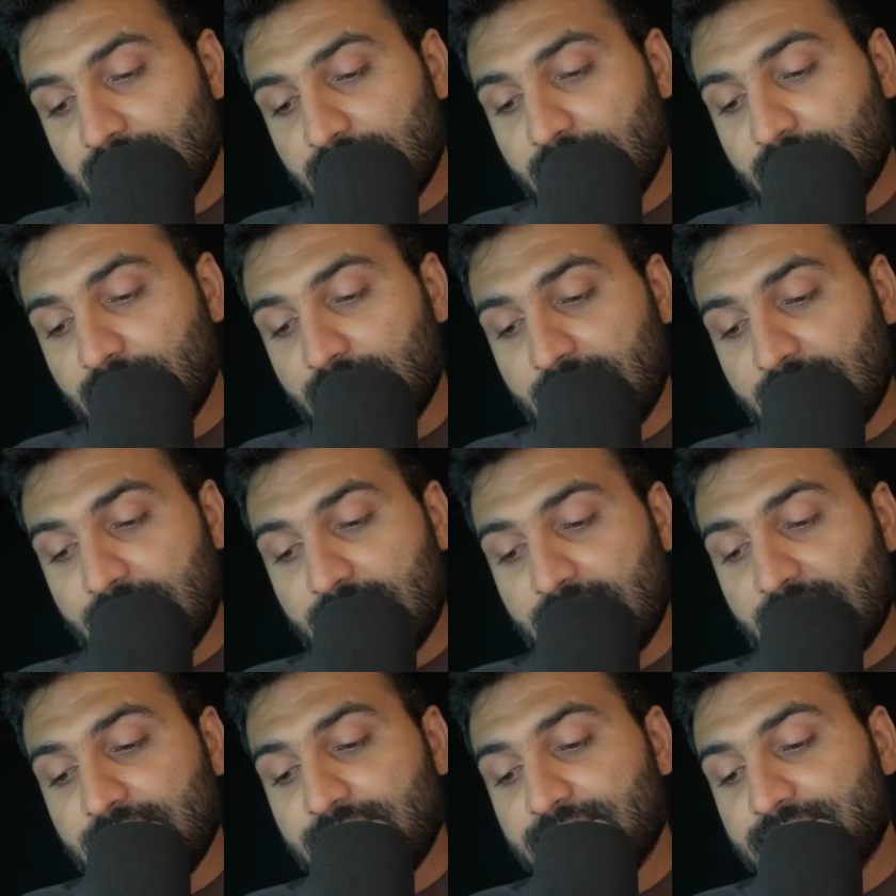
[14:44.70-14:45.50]
okay,
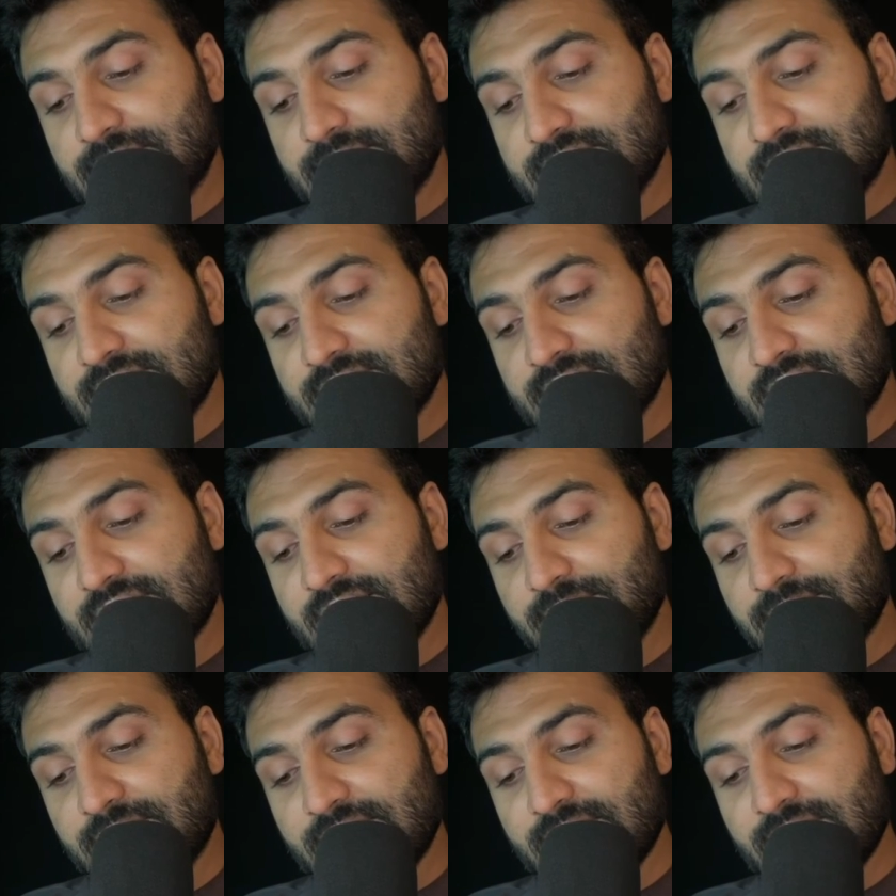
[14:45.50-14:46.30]
if this is the
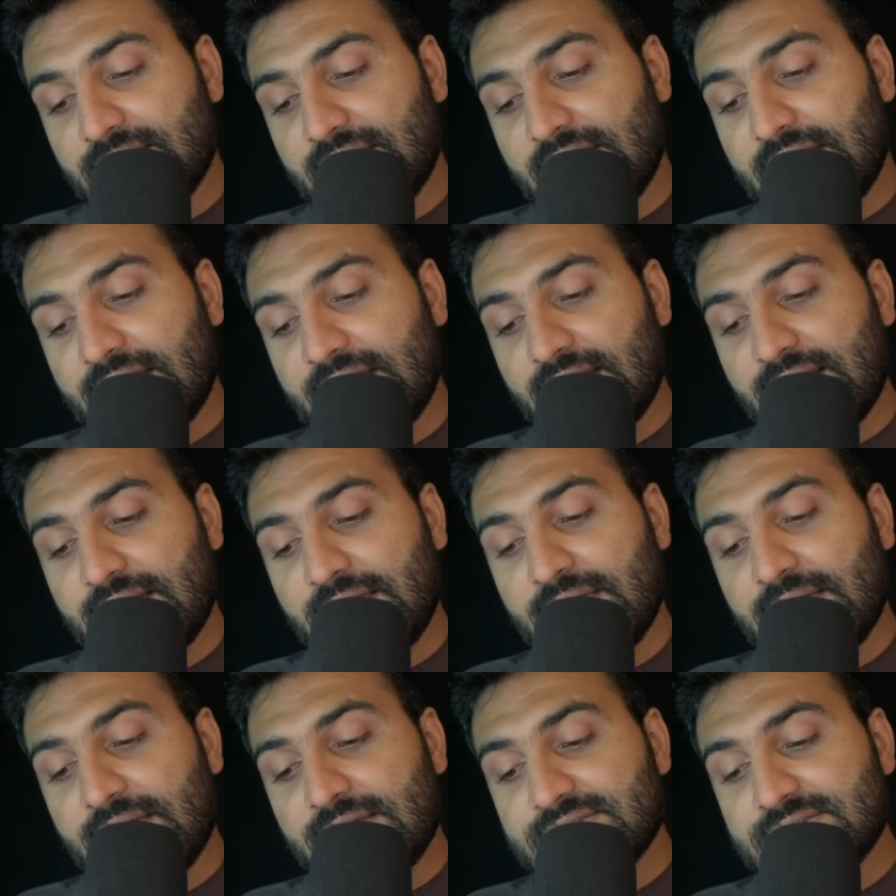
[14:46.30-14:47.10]
number and
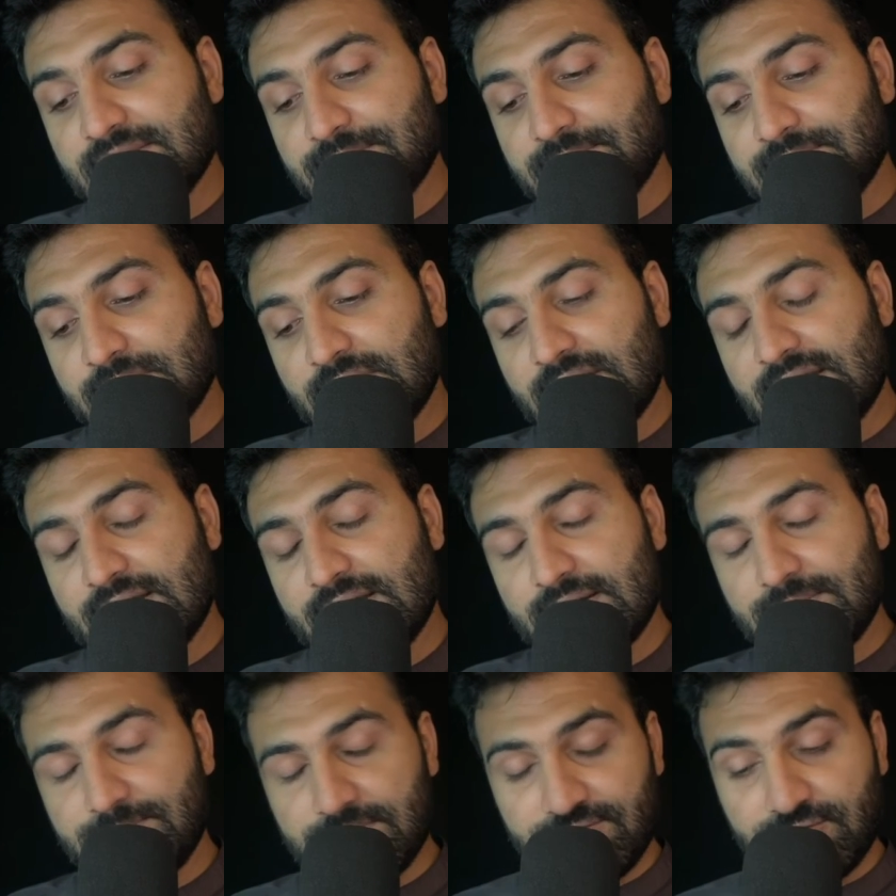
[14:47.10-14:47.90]
I
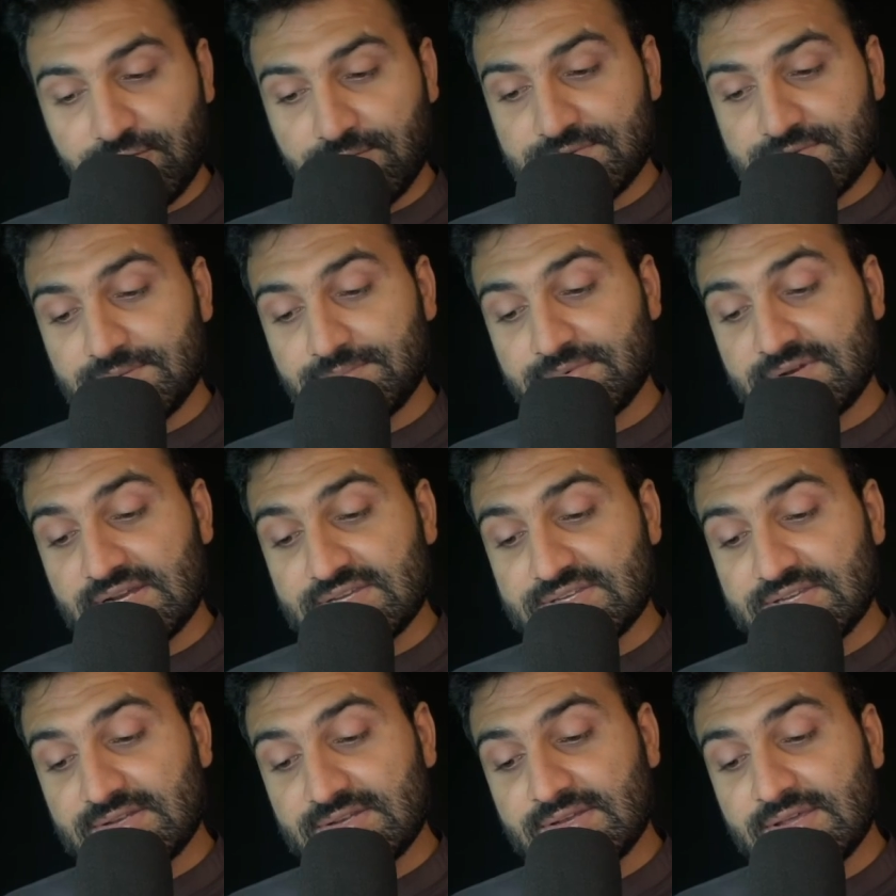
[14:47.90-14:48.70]
perform
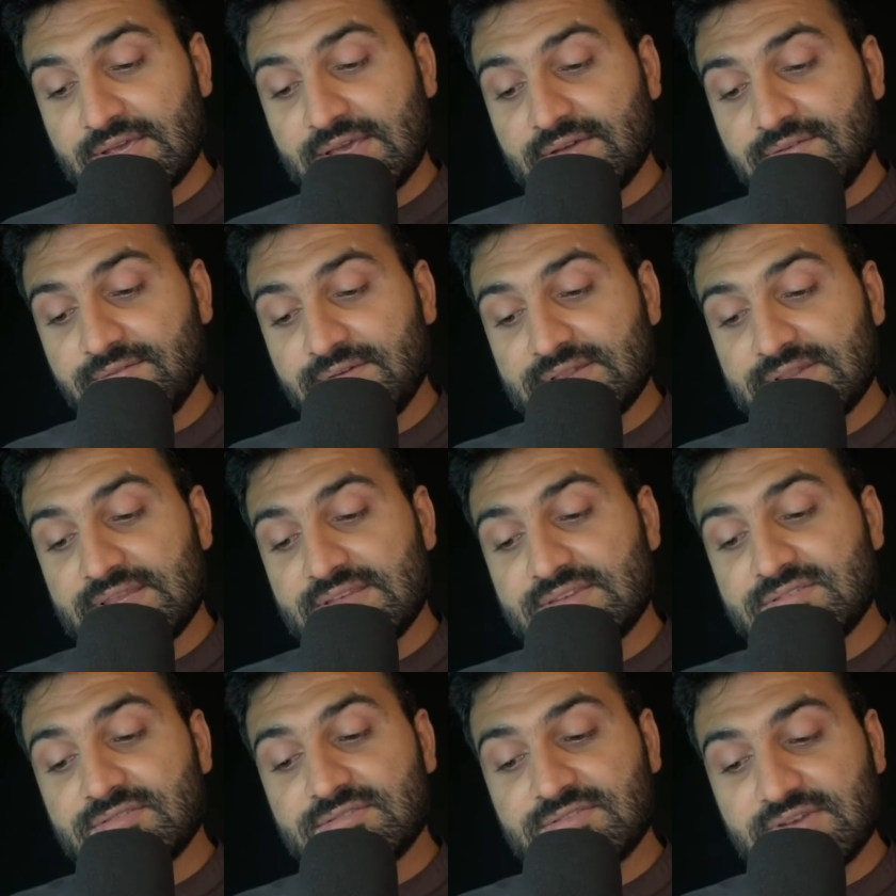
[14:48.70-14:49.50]
subtraction with the
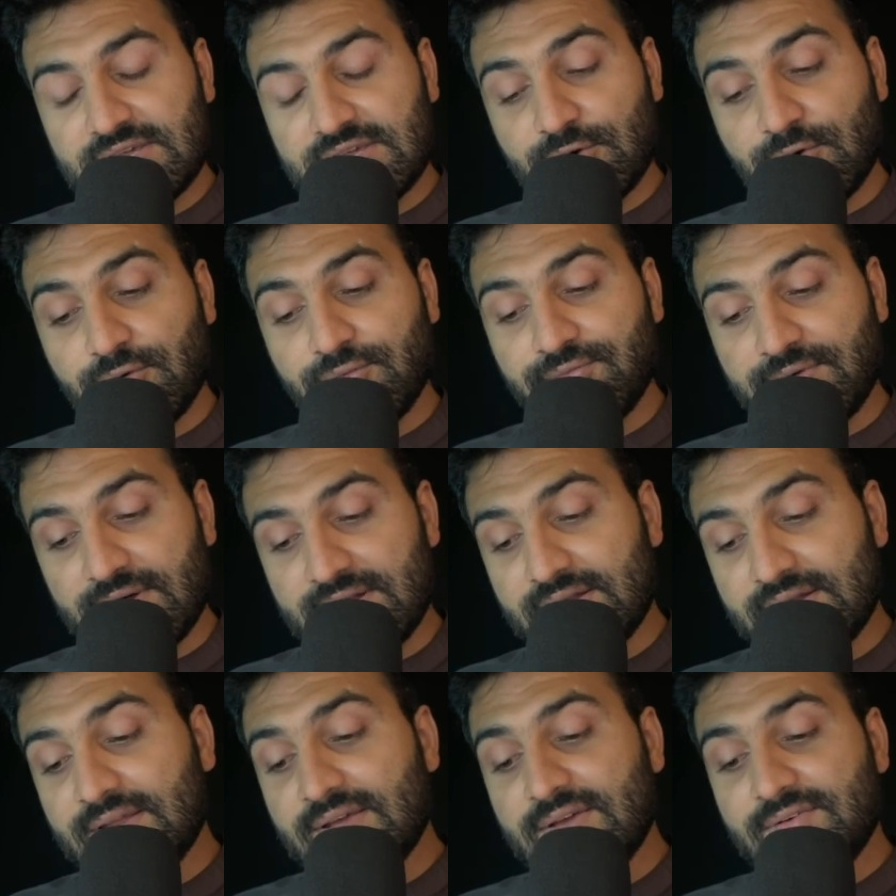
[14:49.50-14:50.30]
string of
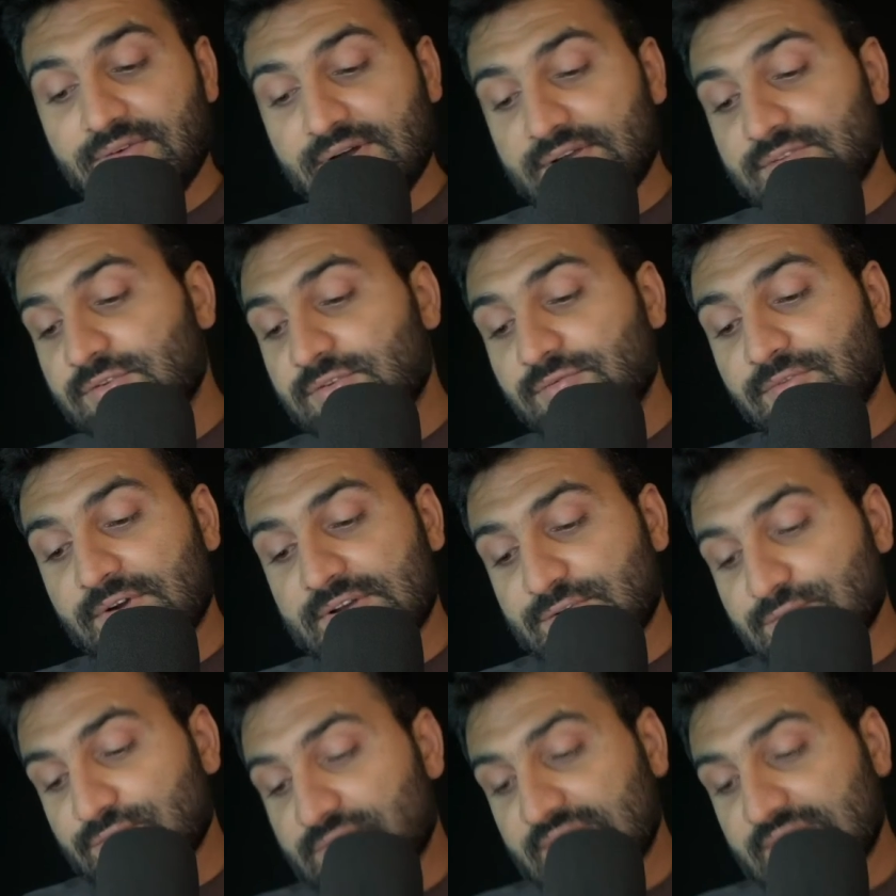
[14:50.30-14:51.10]
1,
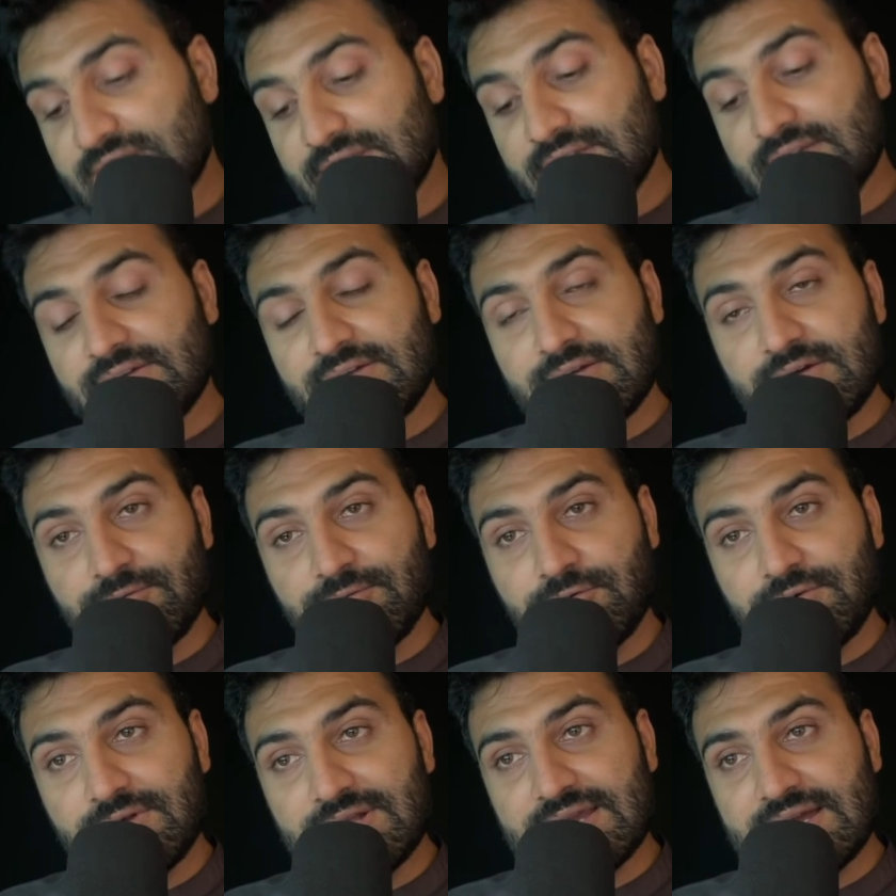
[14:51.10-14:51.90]
what you think
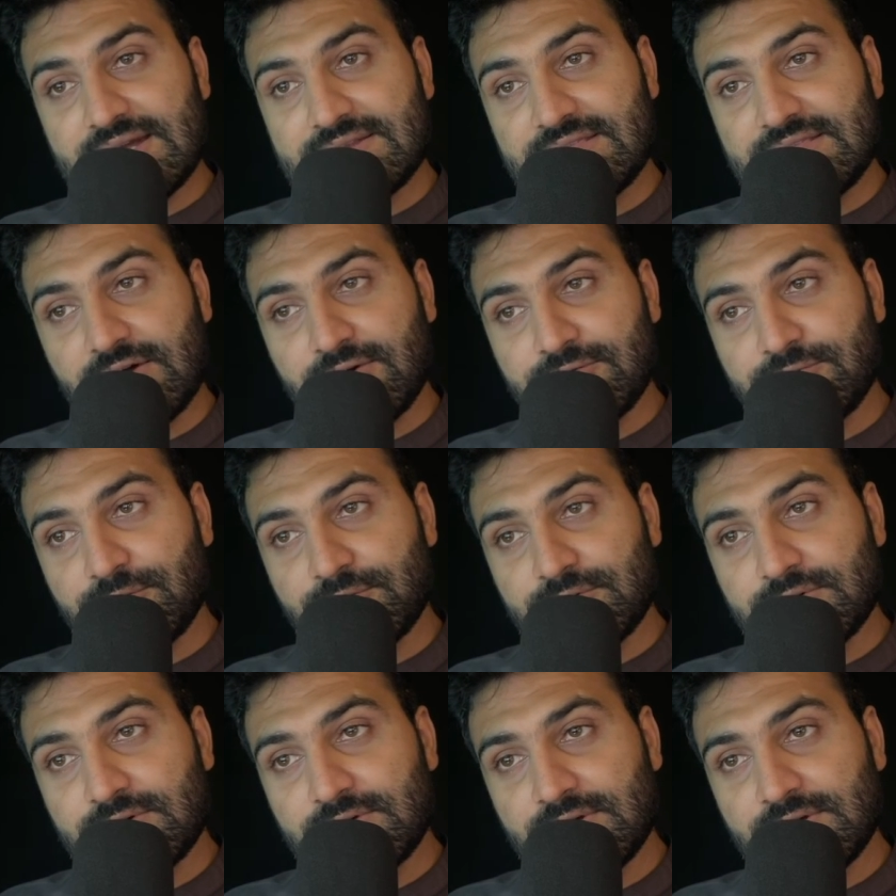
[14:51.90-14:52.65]
we will get the output?